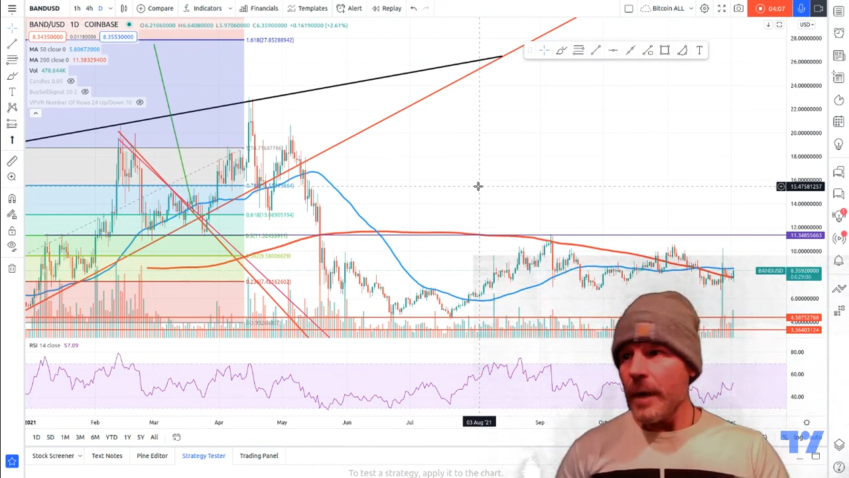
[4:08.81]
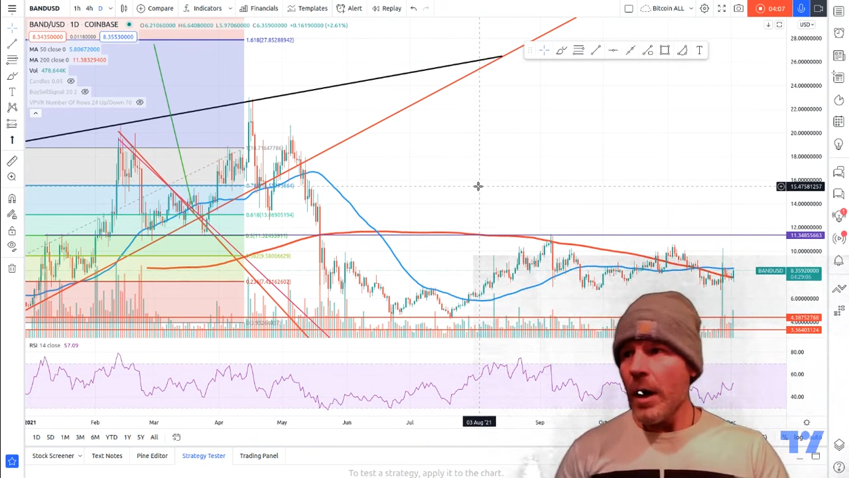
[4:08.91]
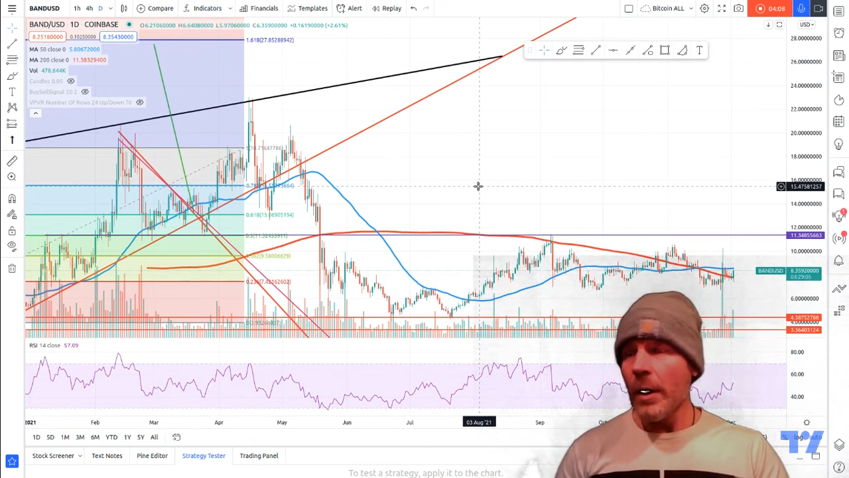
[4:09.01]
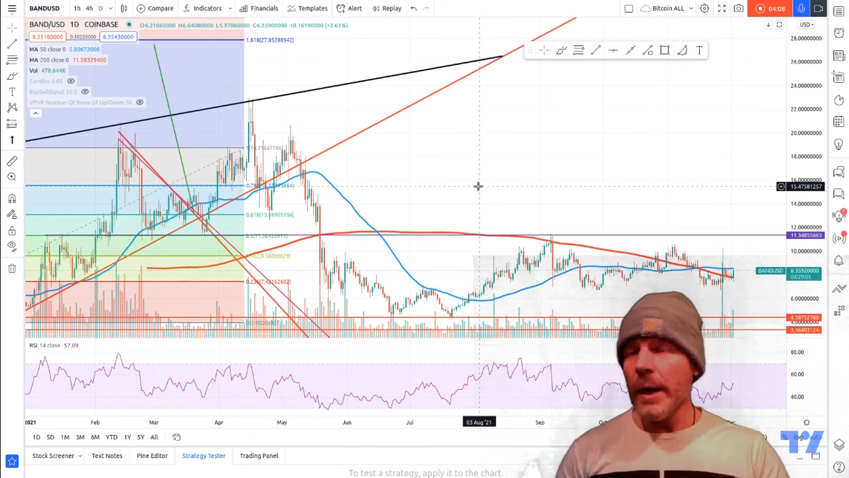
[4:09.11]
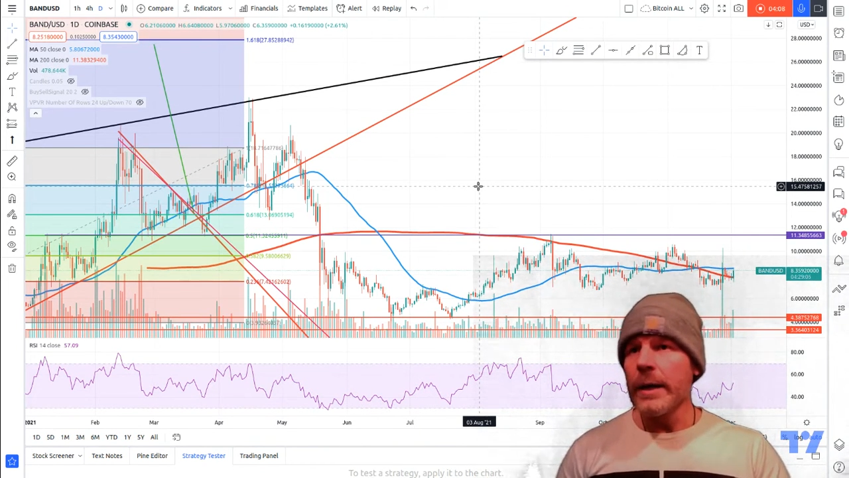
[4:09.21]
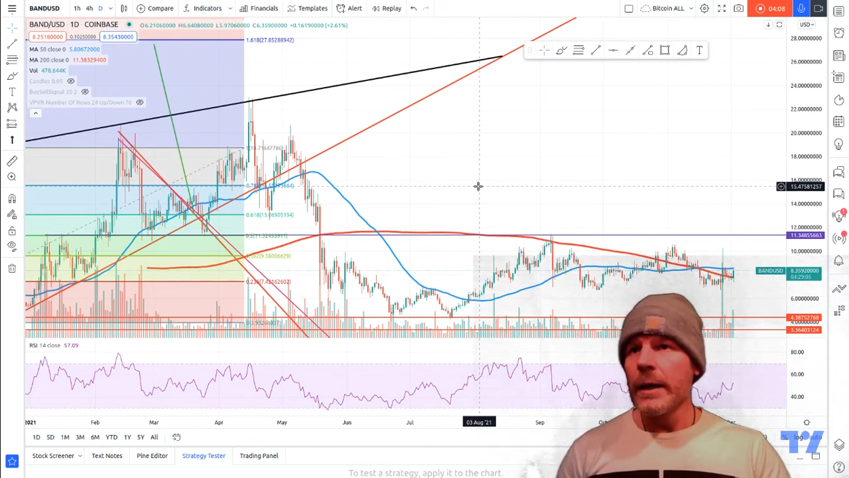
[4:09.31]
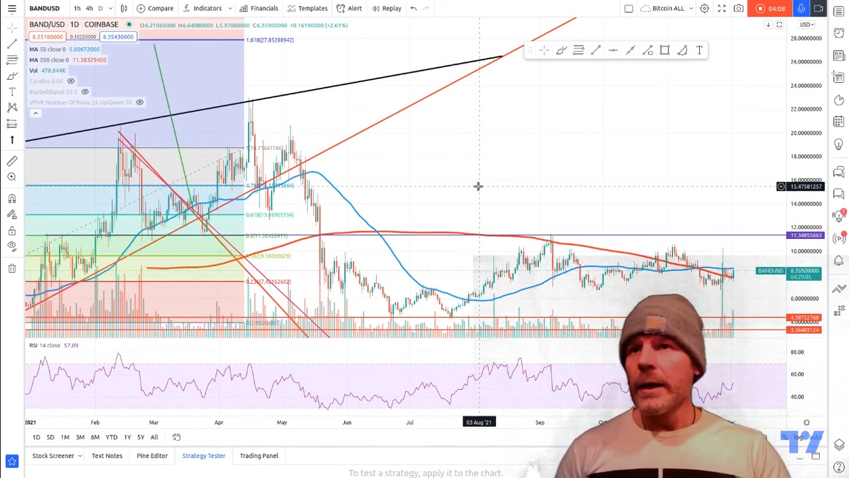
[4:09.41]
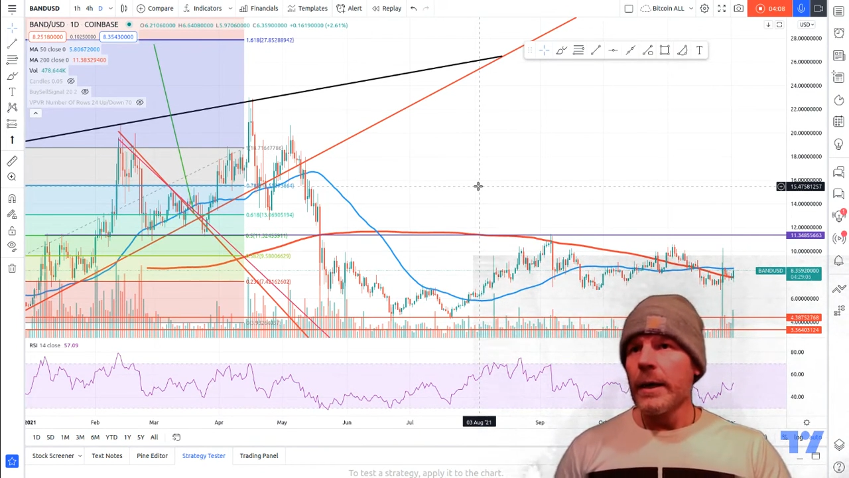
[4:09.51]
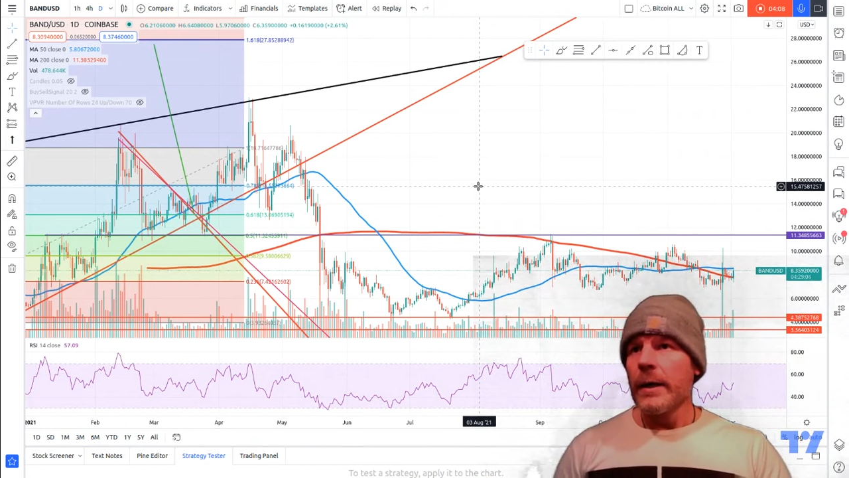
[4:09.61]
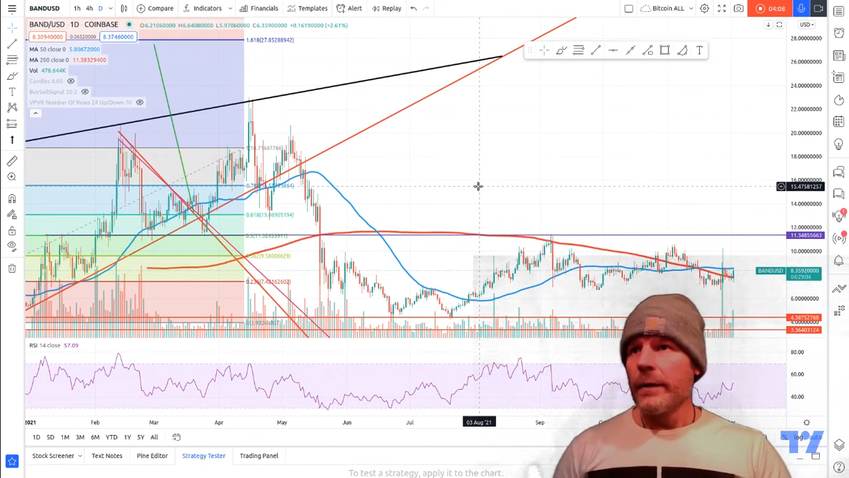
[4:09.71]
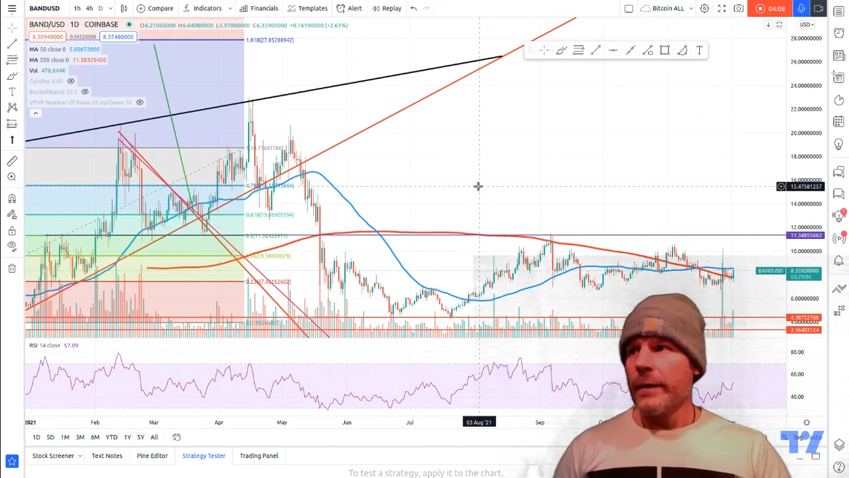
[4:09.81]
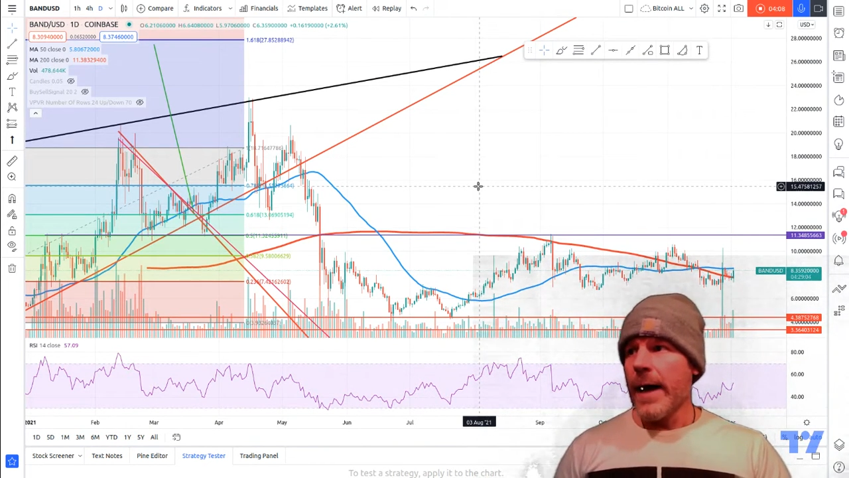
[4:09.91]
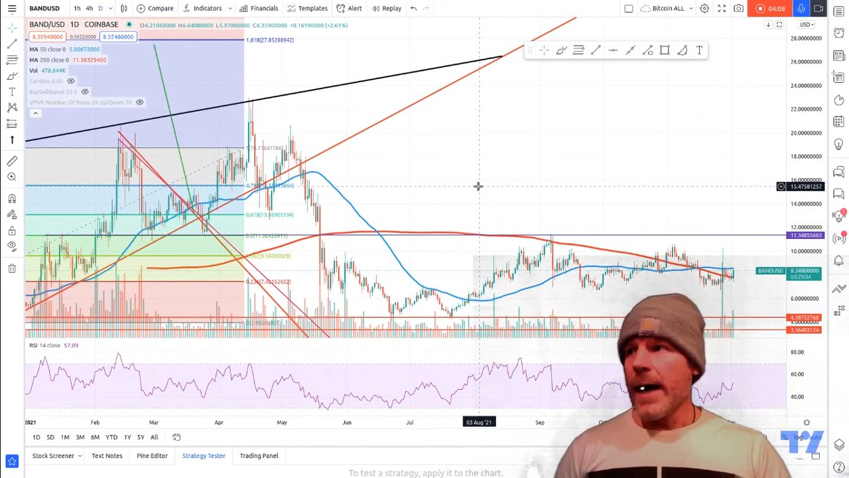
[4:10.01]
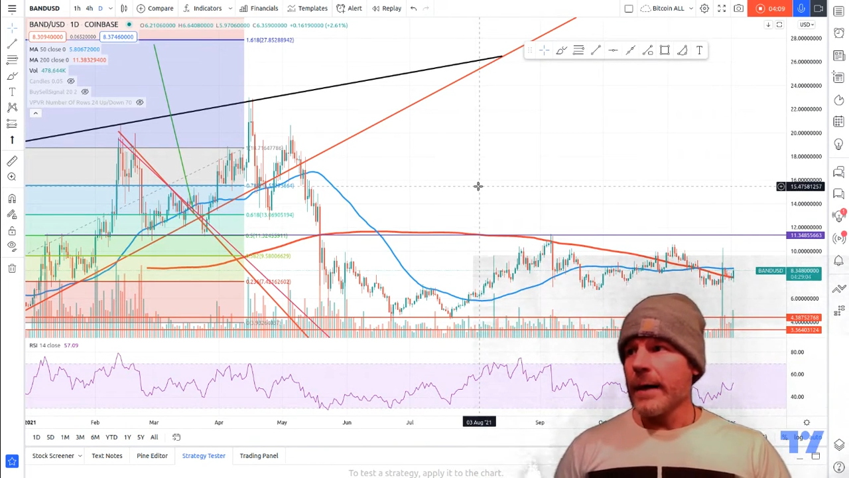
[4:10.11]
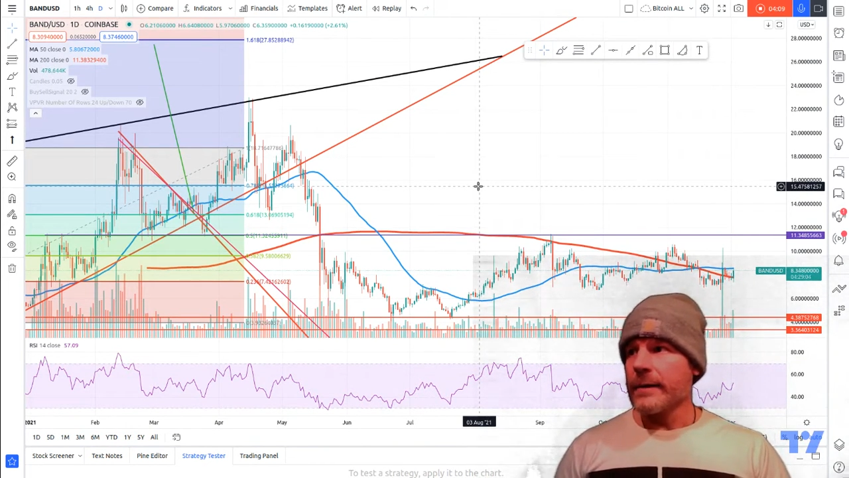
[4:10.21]
All right.
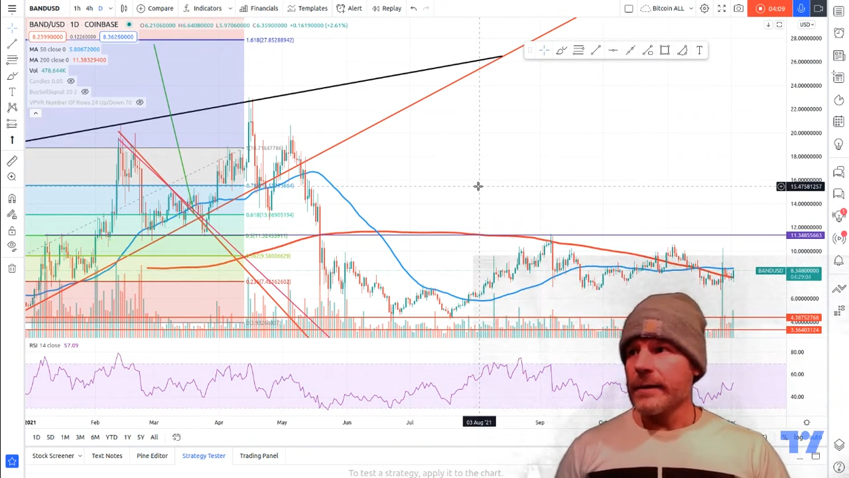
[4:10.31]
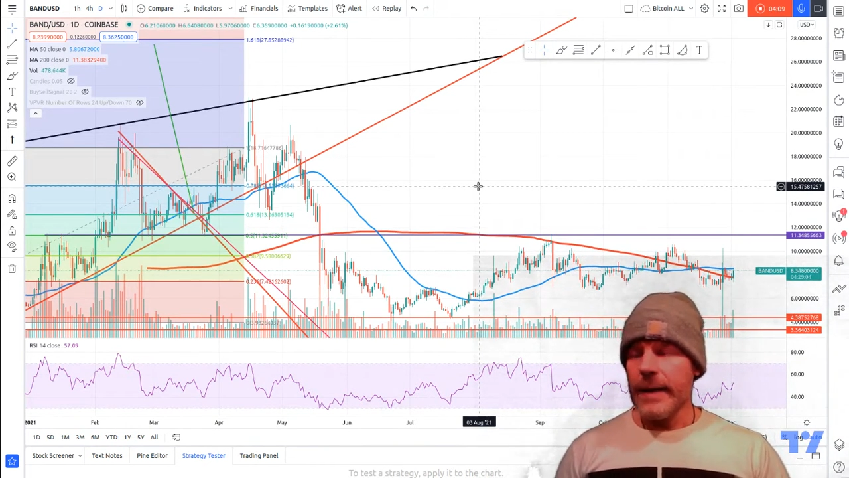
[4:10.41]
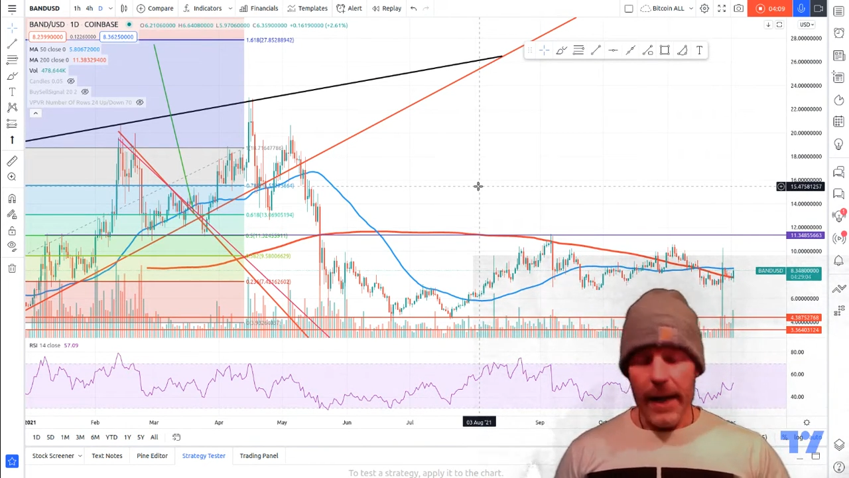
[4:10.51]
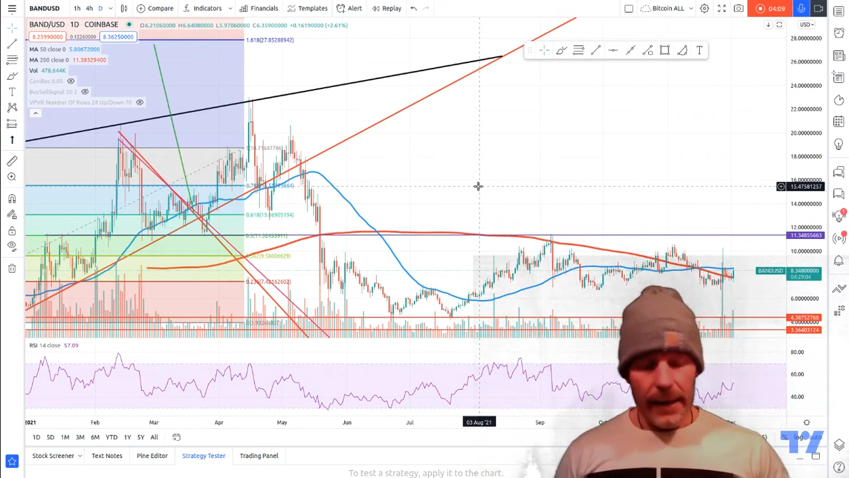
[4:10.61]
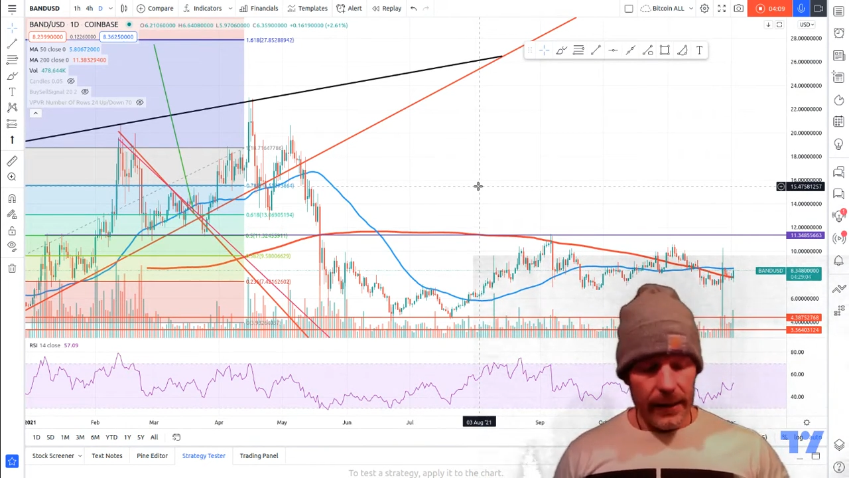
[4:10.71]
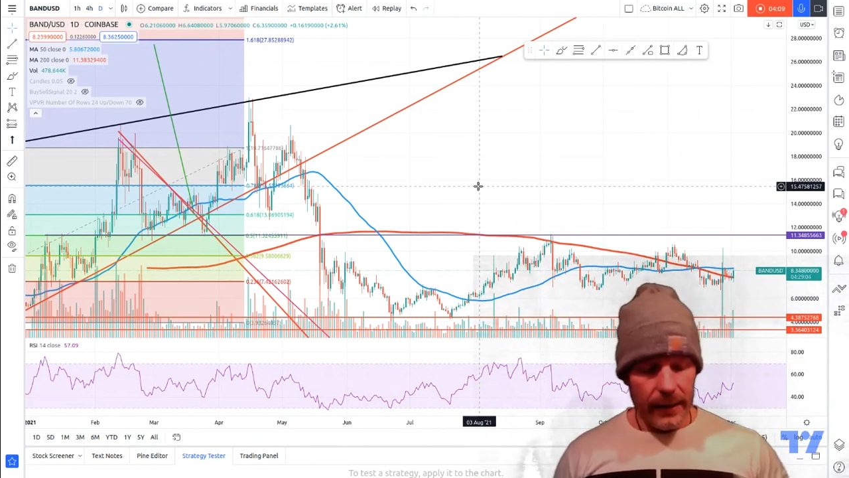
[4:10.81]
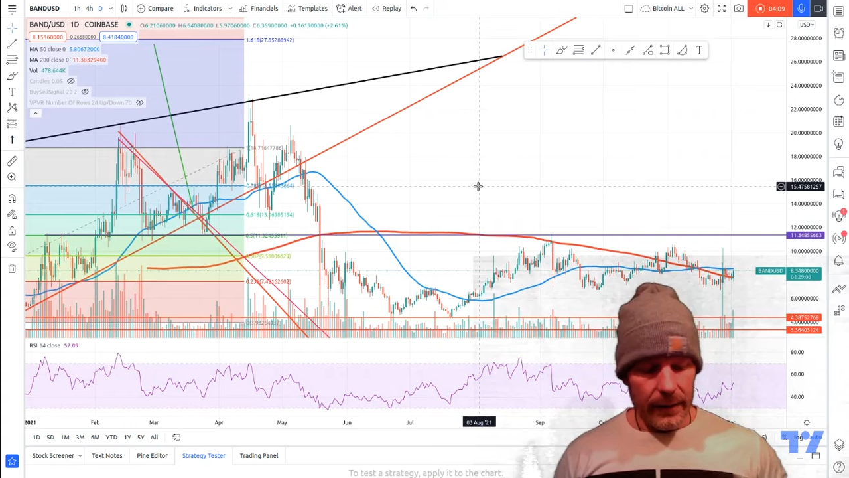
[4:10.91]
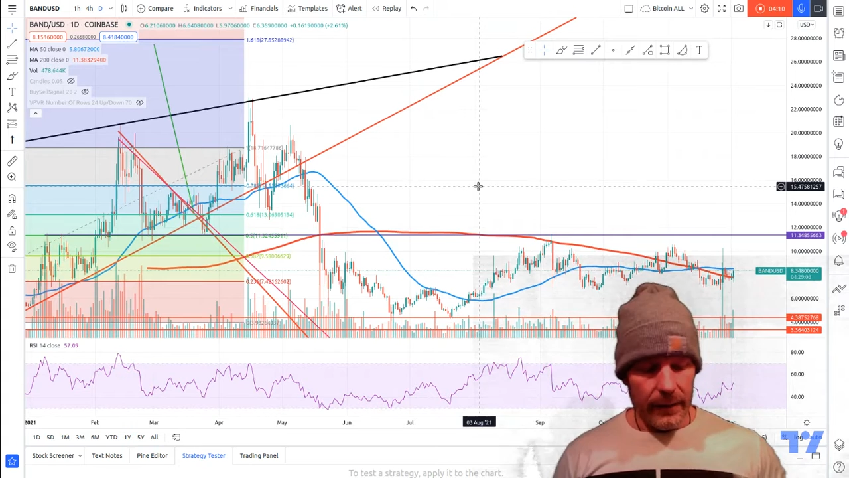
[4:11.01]
That said,